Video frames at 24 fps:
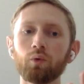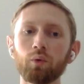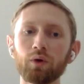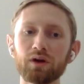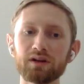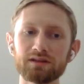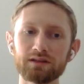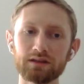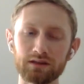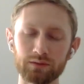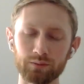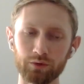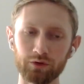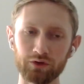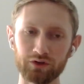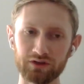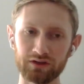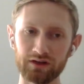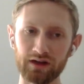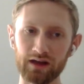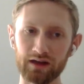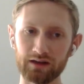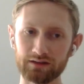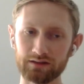is this
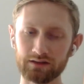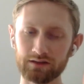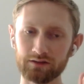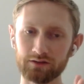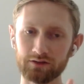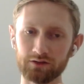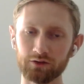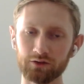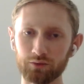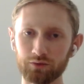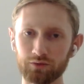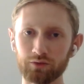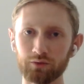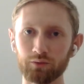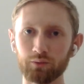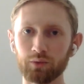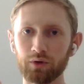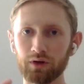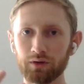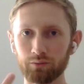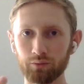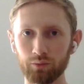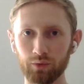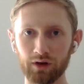person asking? So
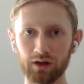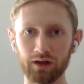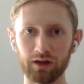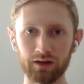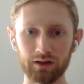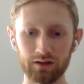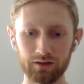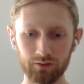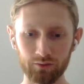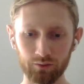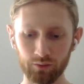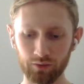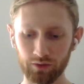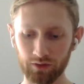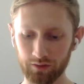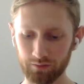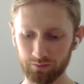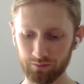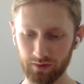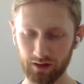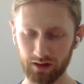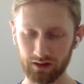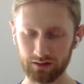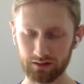when I
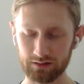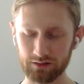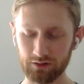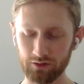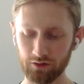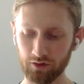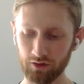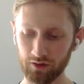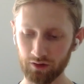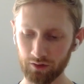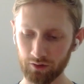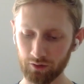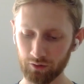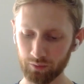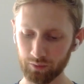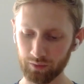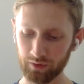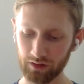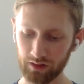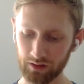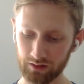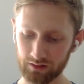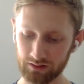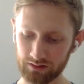ask
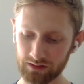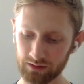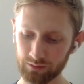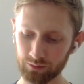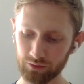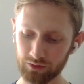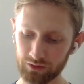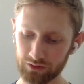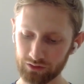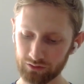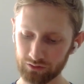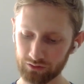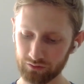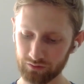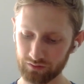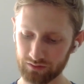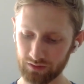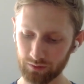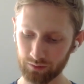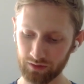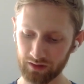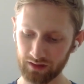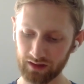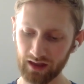OpenAI's deep research for
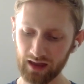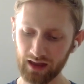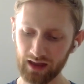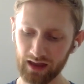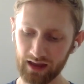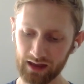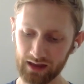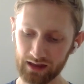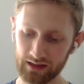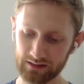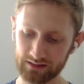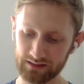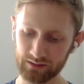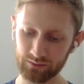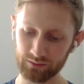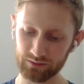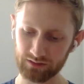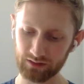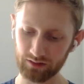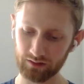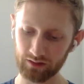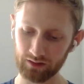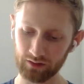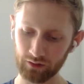something, it seems
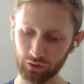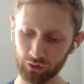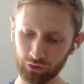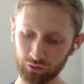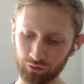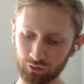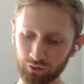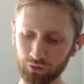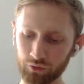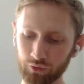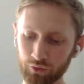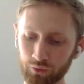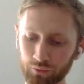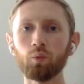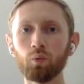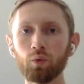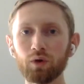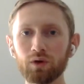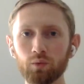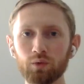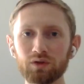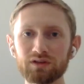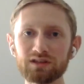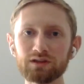to think through
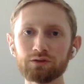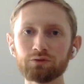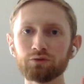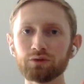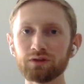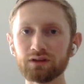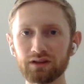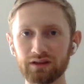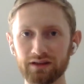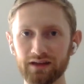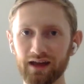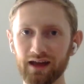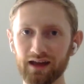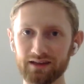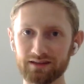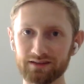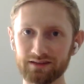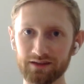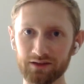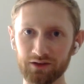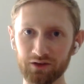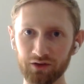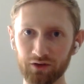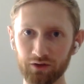what's he really
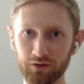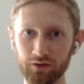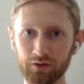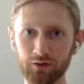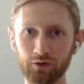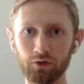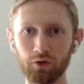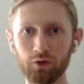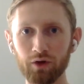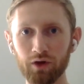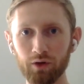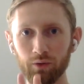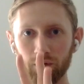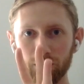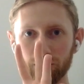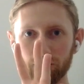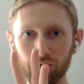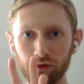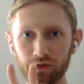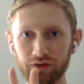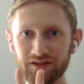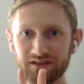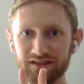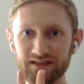asking, and then okay, what are
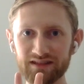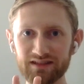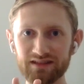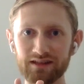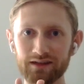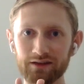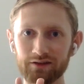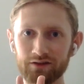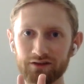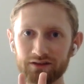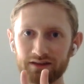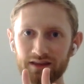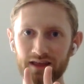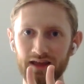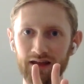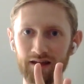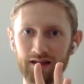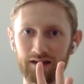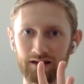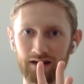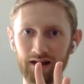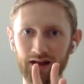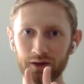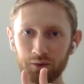all the details
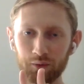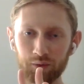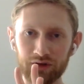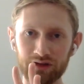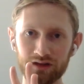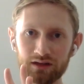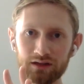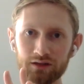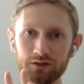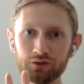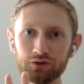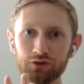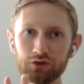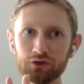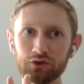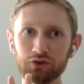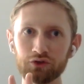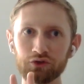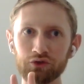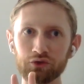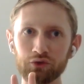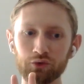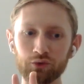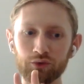that I would need
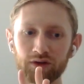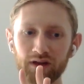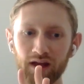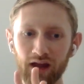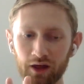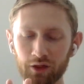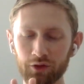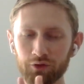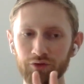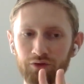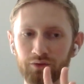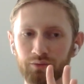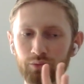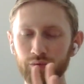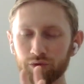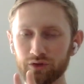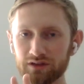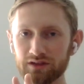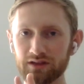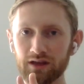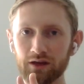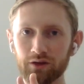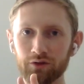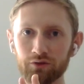to gather and put
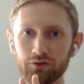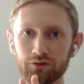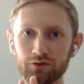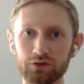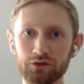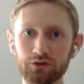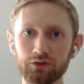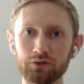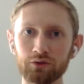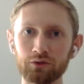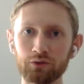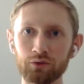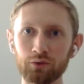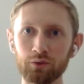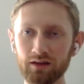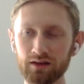together to